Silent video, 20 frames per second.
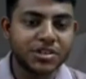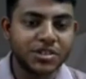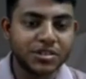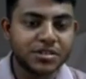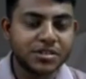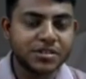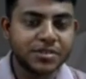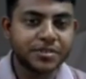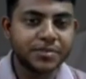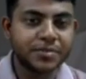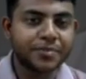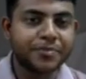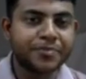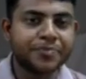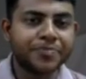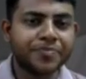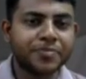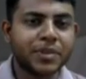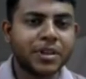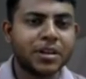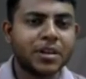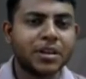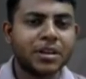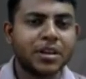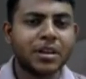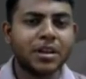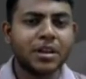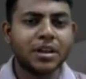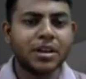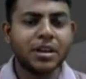foundations.
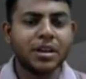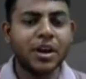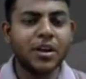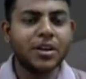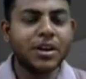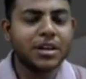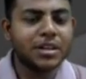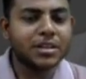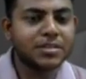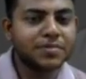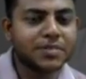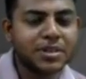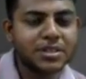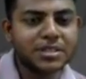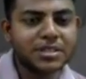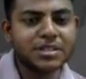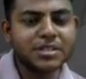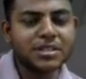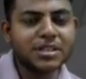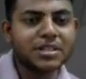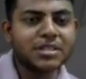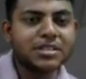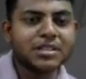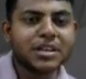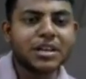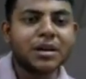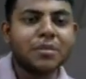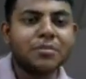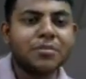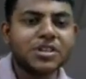Now let us first
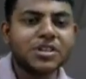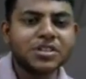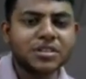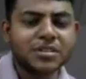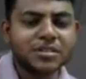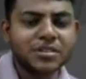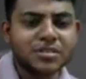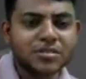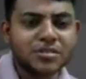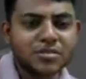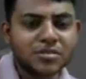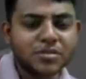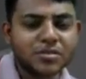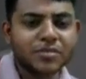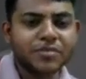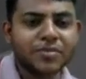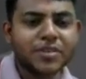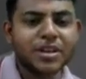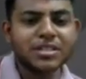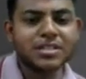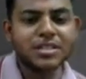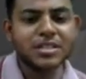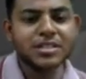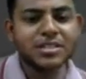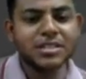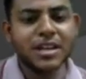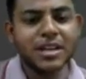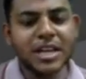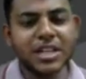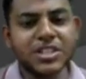discuss the commissions. So the
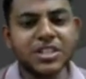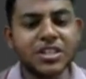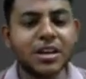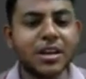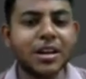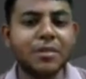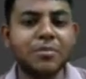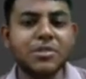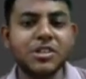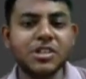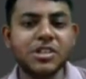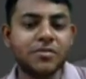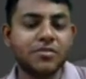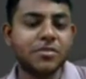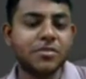first is the National